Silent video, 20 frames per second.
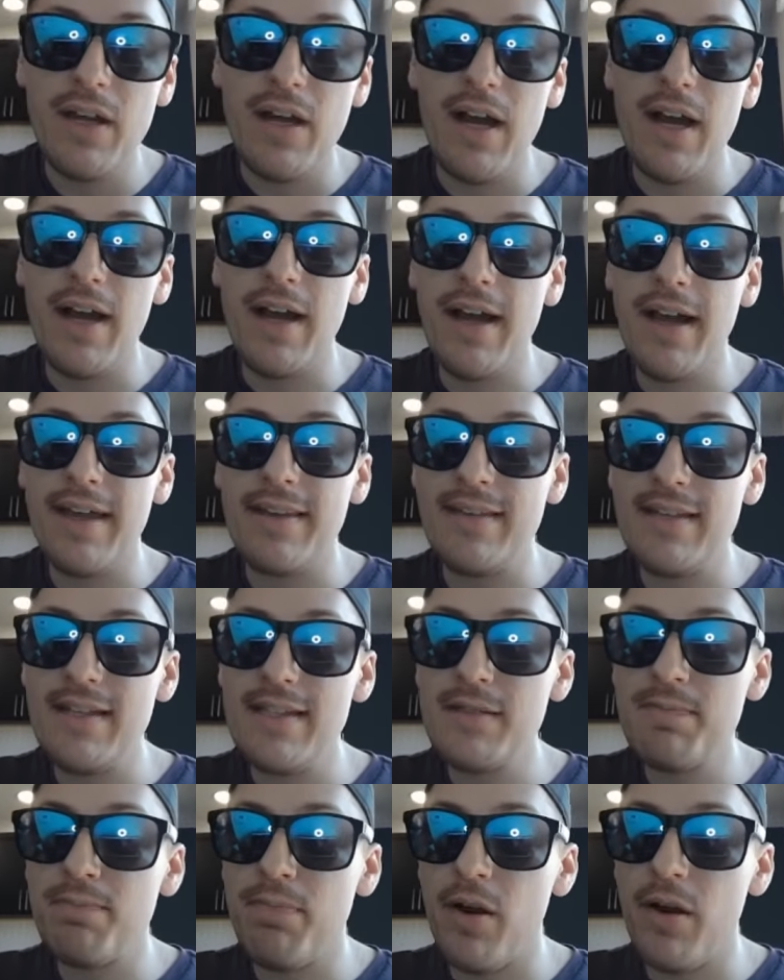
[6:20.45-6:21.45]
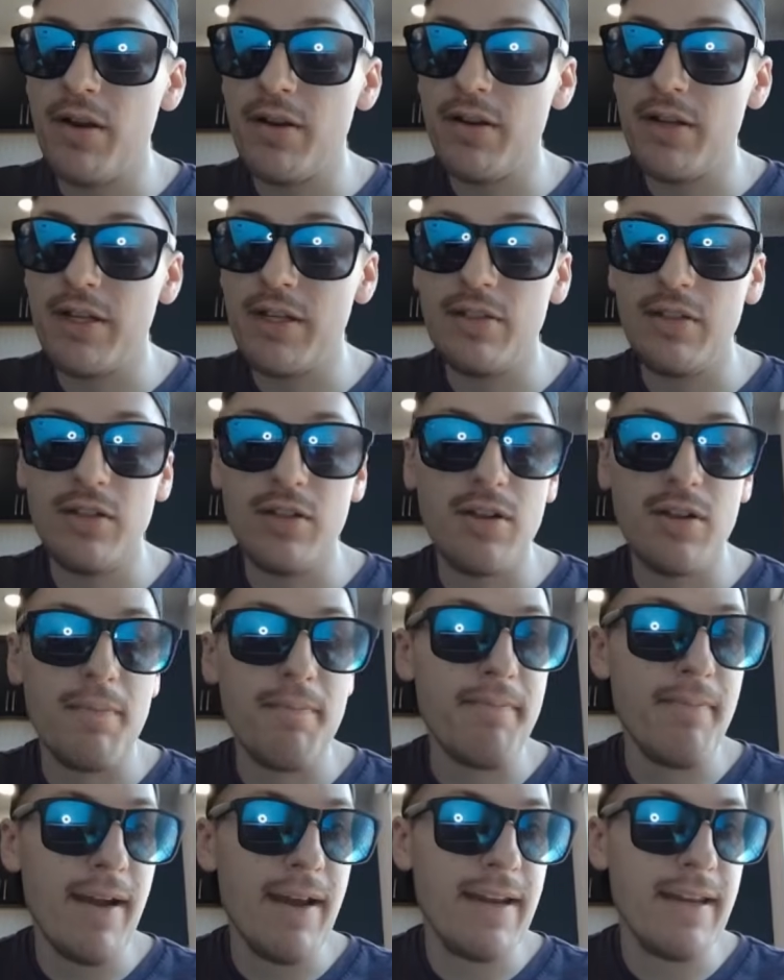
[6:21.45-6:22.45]
And this part can look
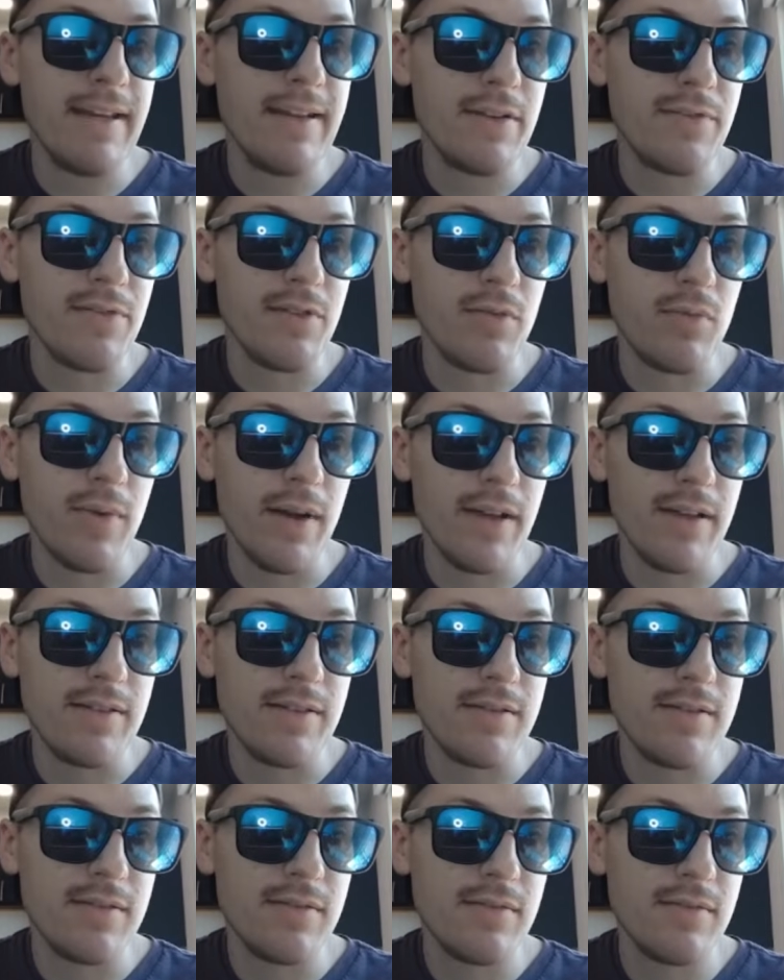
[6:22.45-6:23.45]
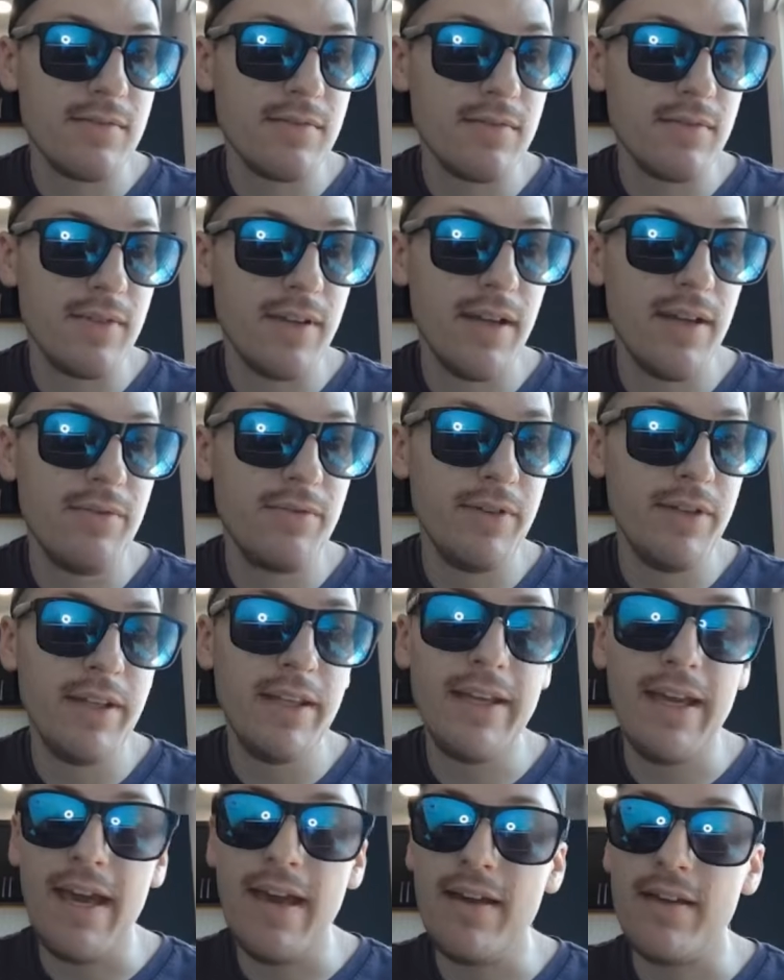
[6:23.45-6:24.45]
many different ways. It really
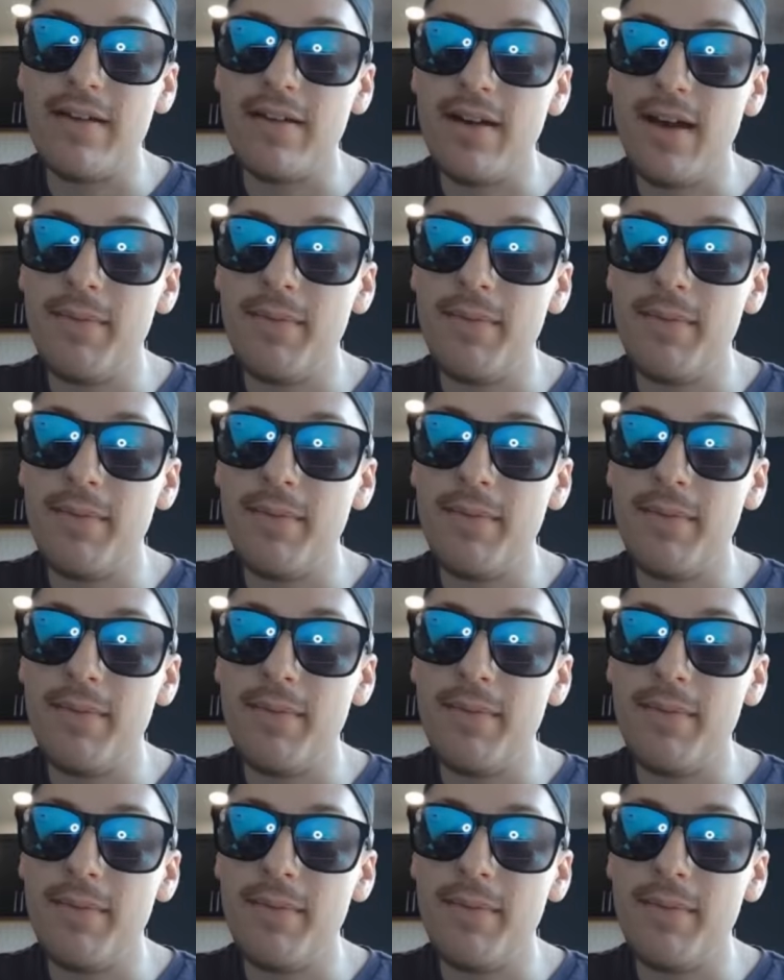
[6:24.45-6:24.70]
can.